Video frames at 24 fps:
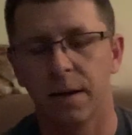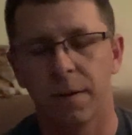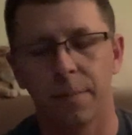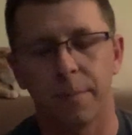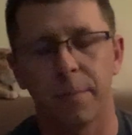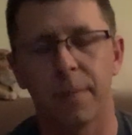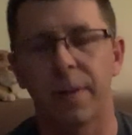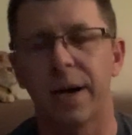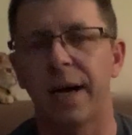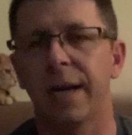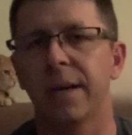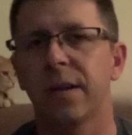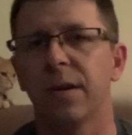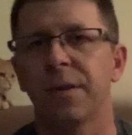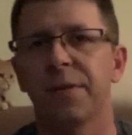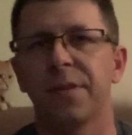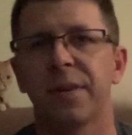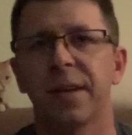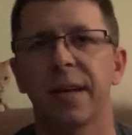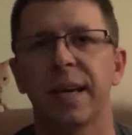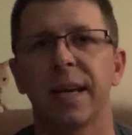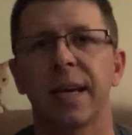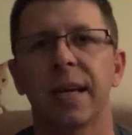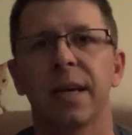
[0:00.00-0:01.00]
Minor
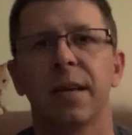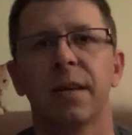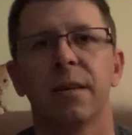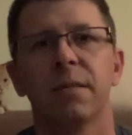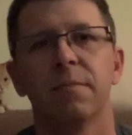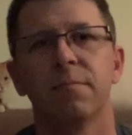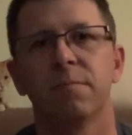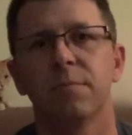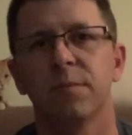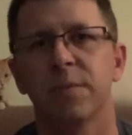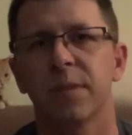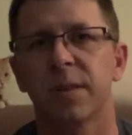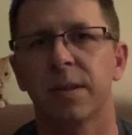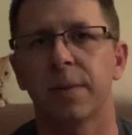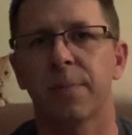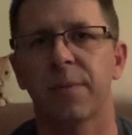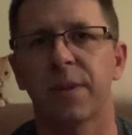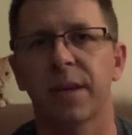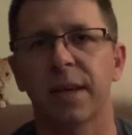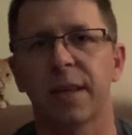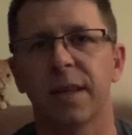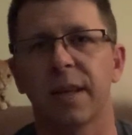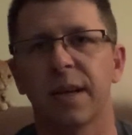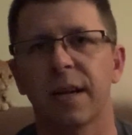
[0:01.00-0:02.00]
thing,
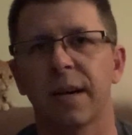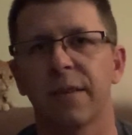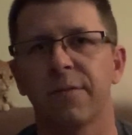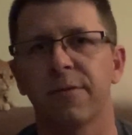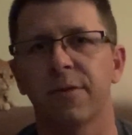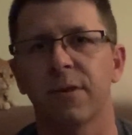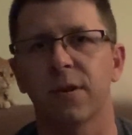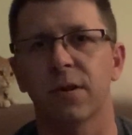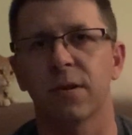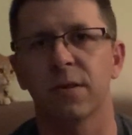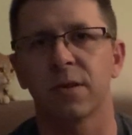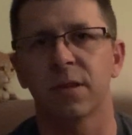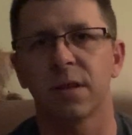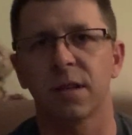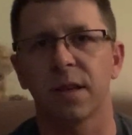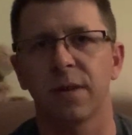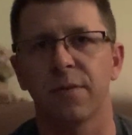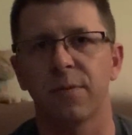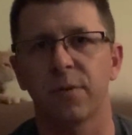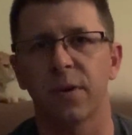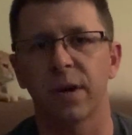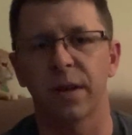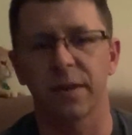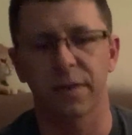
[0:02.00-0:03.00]
something that I've learned to
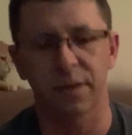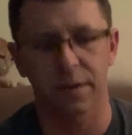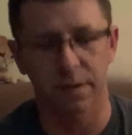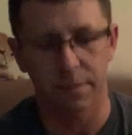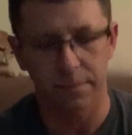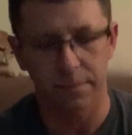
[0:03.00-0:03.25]
live with.